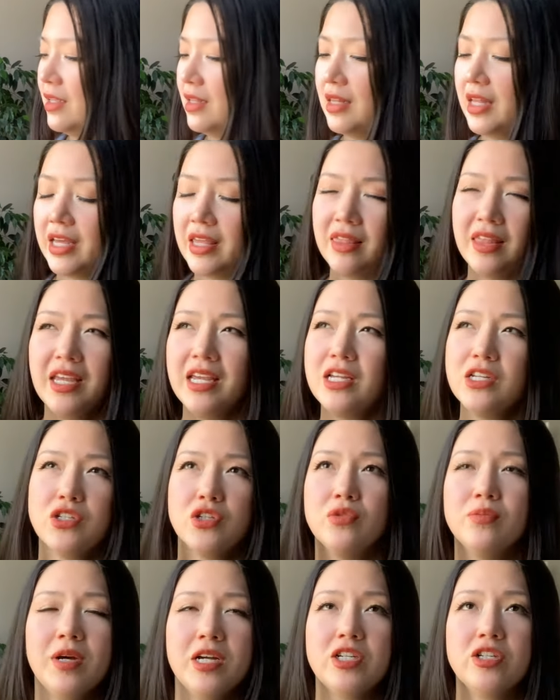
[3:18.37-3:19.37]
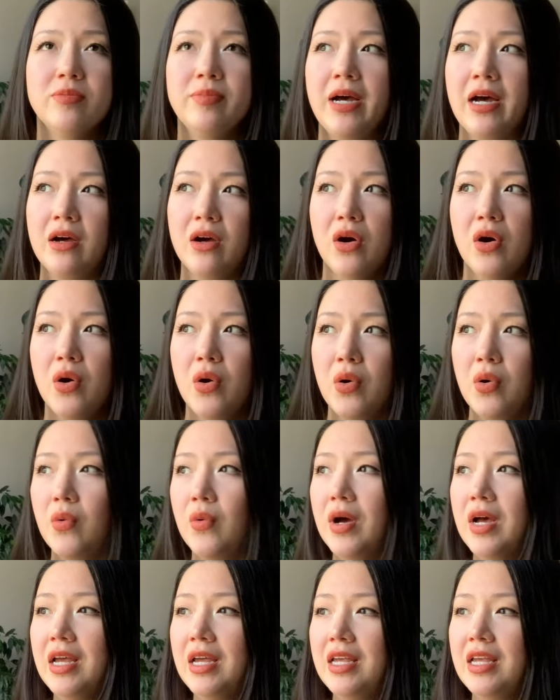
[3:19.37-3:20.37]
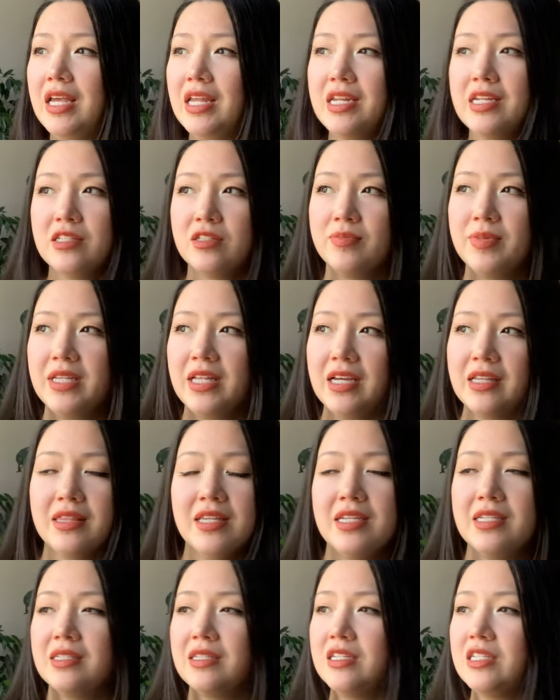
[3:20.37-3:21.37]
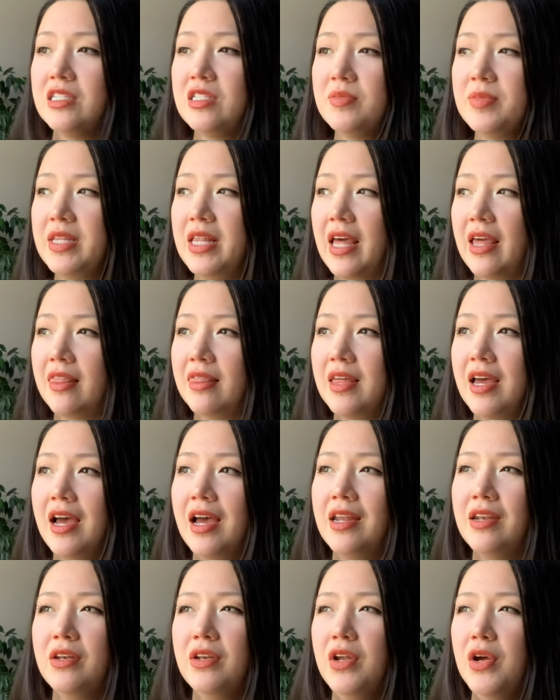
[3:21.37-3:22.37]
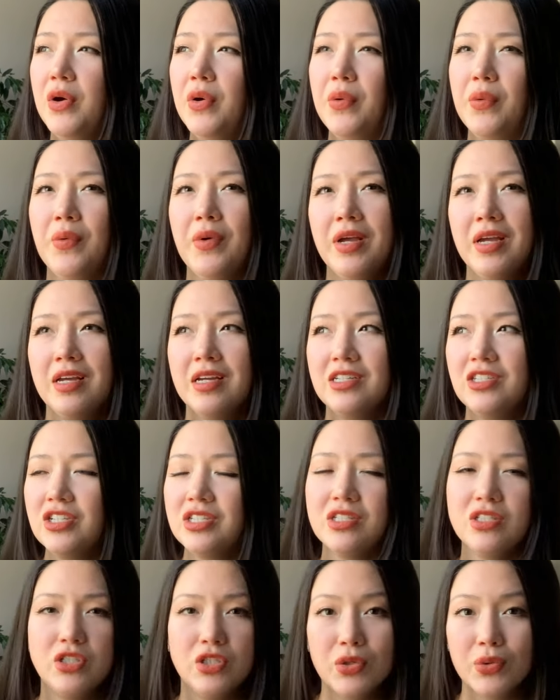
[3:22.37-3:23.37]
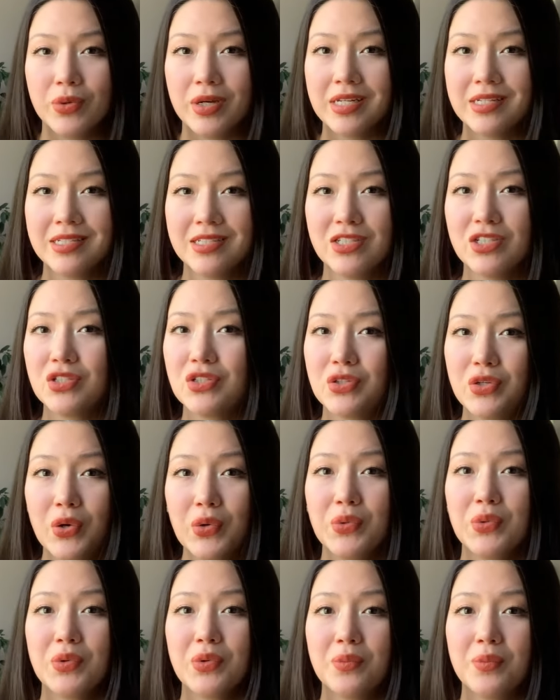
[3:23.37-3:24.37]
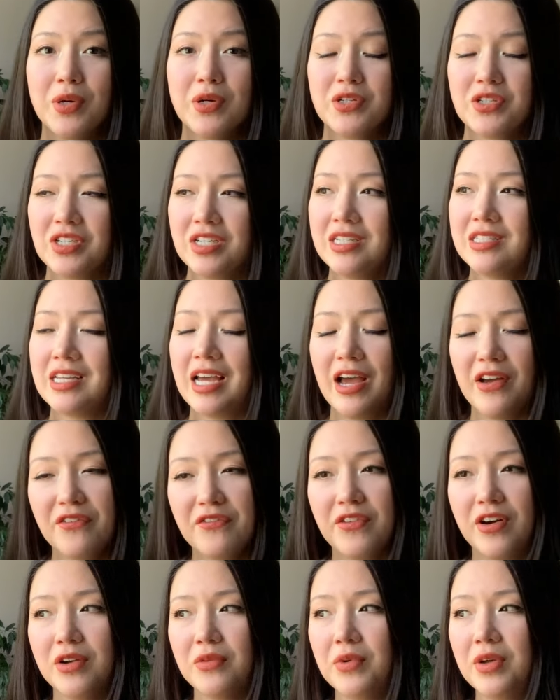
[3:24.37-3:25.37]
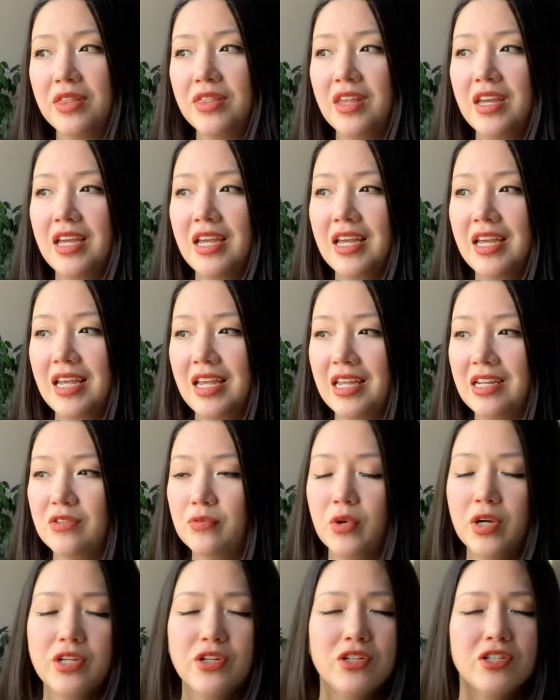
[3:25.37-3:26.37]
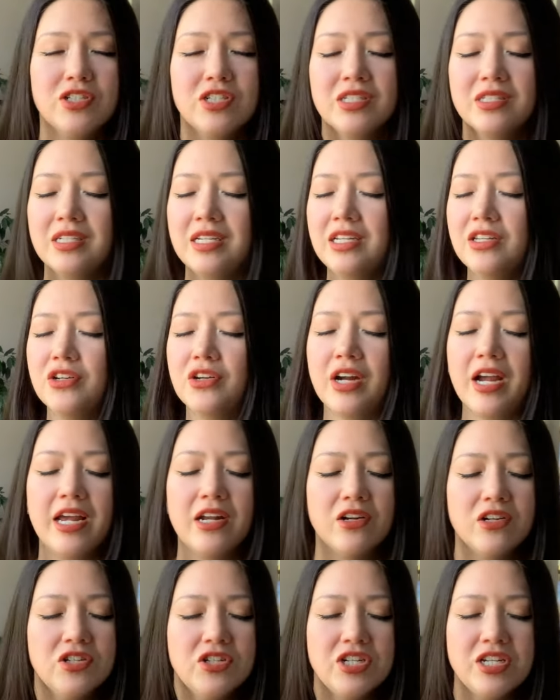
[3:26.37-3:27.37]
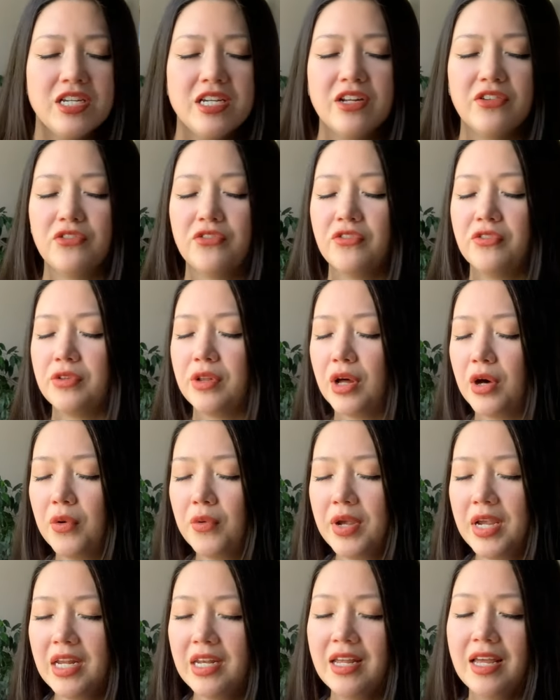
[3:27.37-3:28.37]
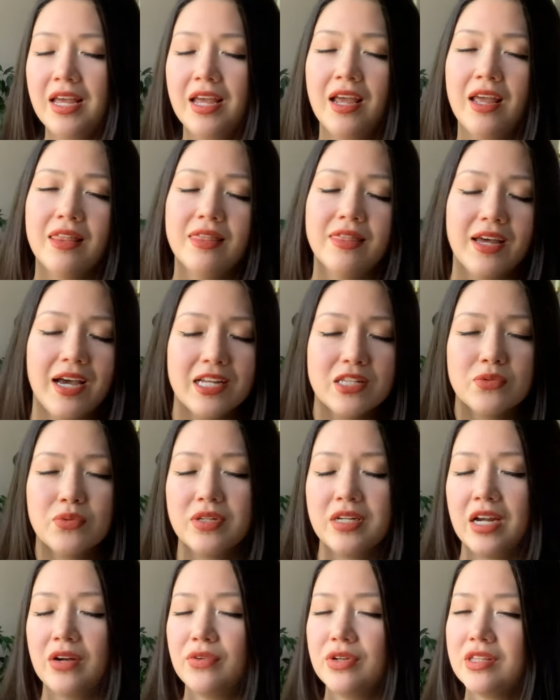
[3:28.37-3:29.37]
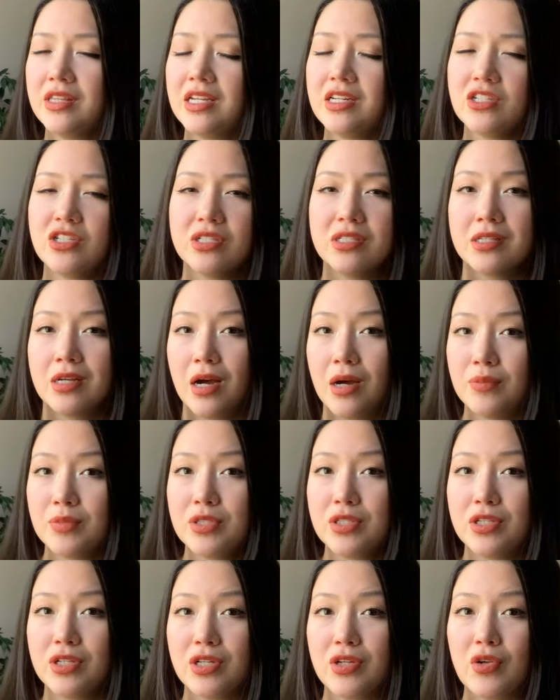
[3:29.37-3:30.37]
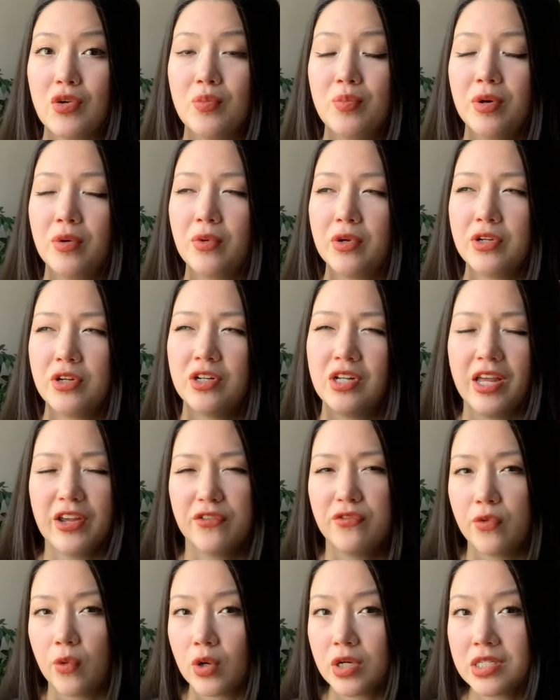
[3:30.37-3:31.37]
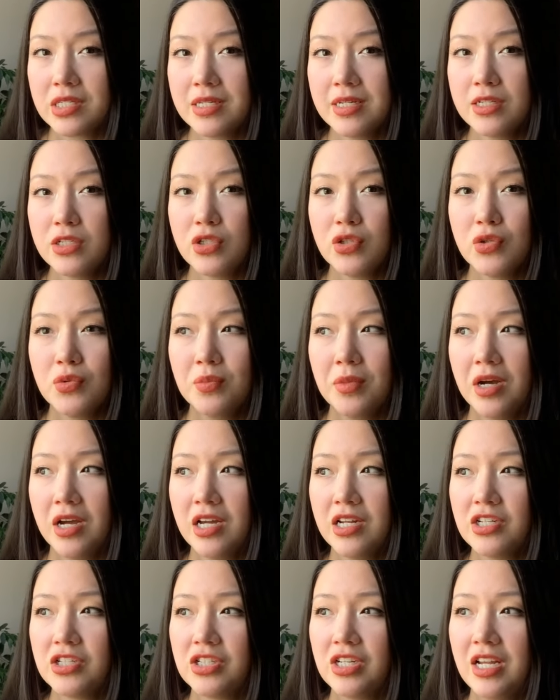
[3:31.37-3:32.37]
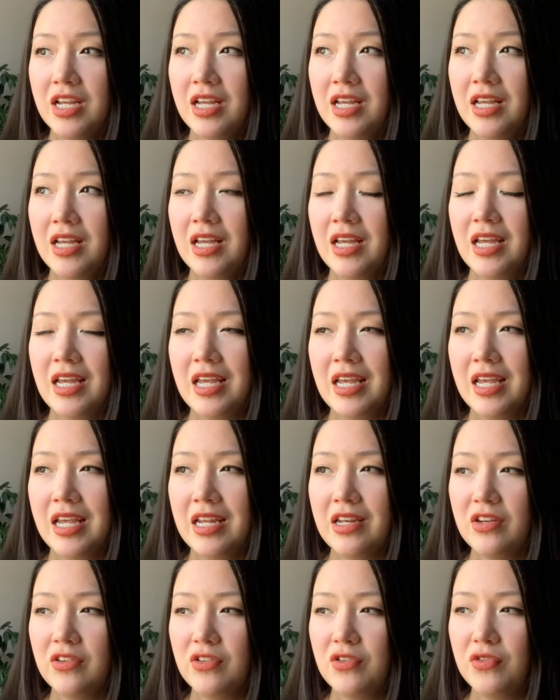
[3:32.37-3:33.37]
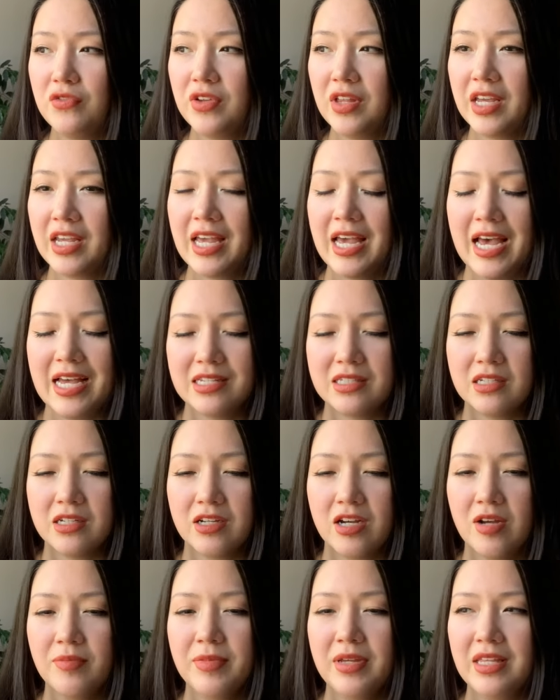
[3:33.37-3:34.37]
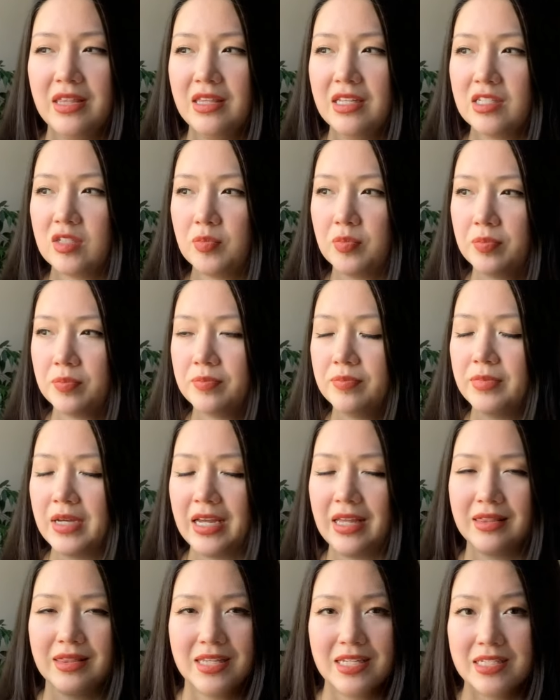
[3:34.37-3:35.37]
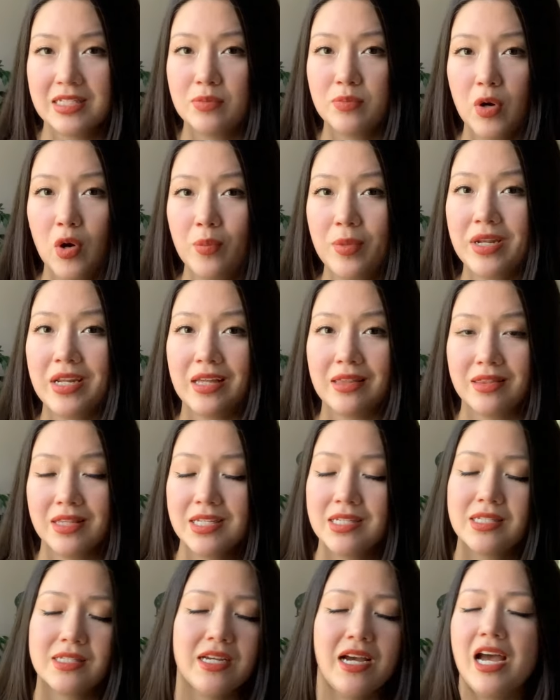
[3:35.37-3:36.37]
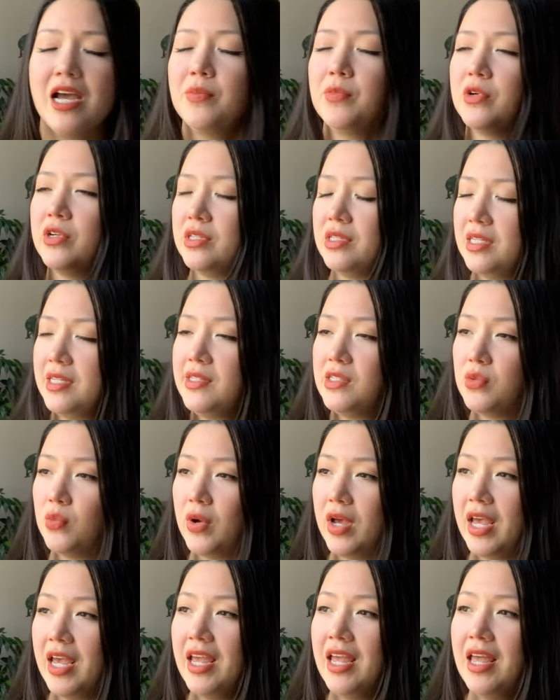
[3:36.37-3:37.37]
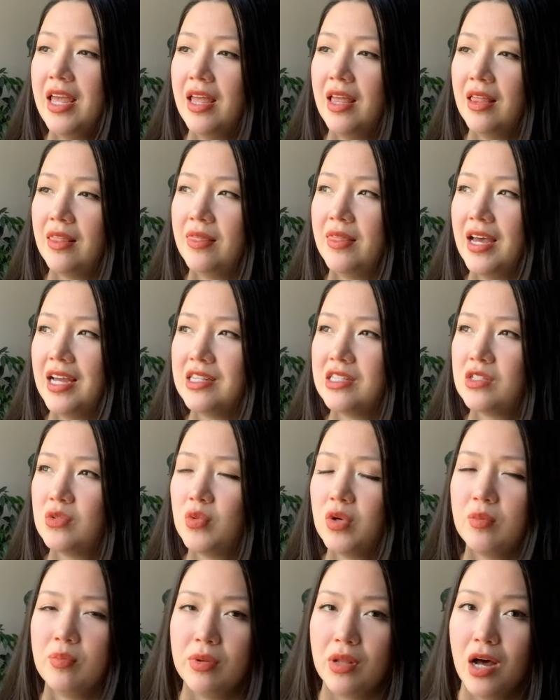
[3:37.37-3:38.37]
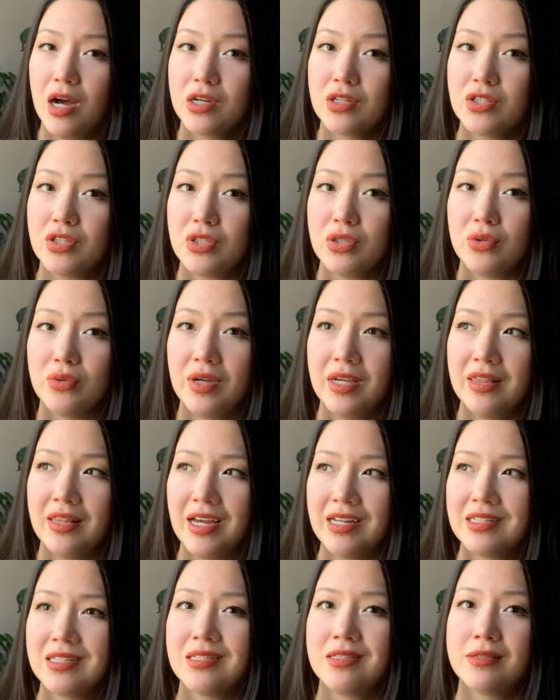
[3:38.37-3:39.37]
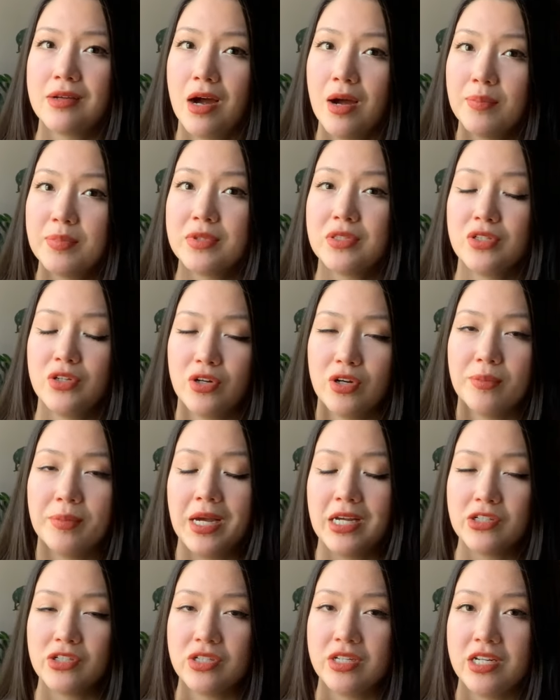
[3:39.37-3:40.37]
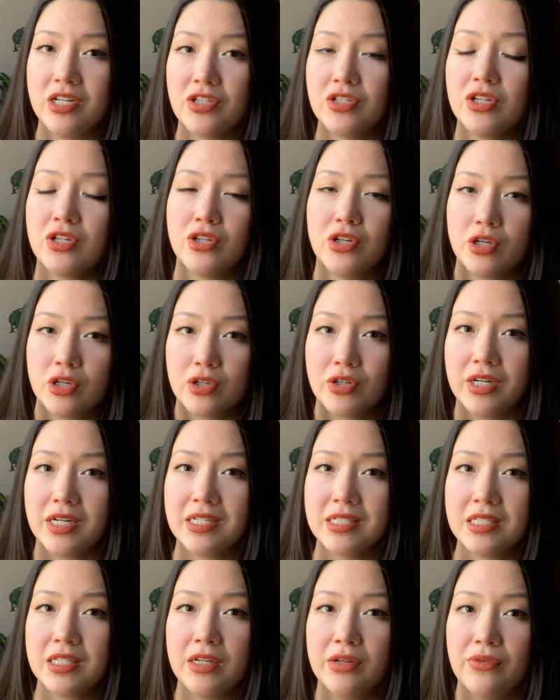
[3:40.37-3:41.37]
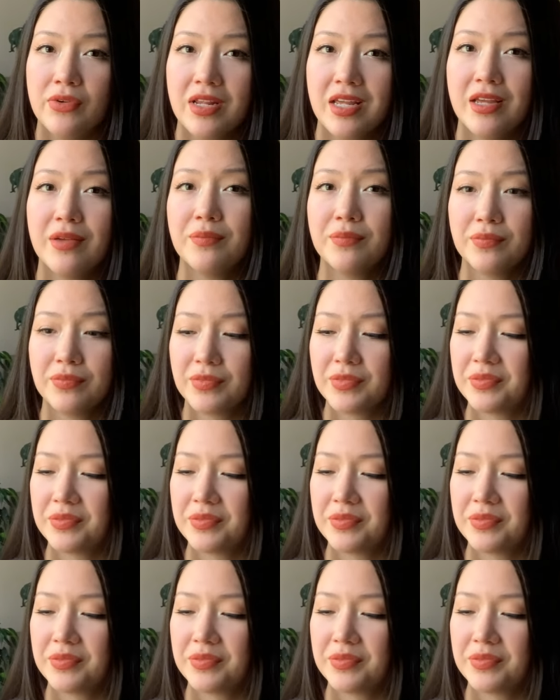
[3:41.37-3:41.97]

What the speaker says: Like thinking too much about, oh, it needs to be like this, it needs to be like that. No, just do it. Just go through the motions, have fun with it. And when you're just in your energy and flowing, that's when everything just comes to you. But when you're like forcing it too much and you feel like it has to come in this at this moment, at this time, or in this way, that's what blocks you and that stops your imagination, your creativity.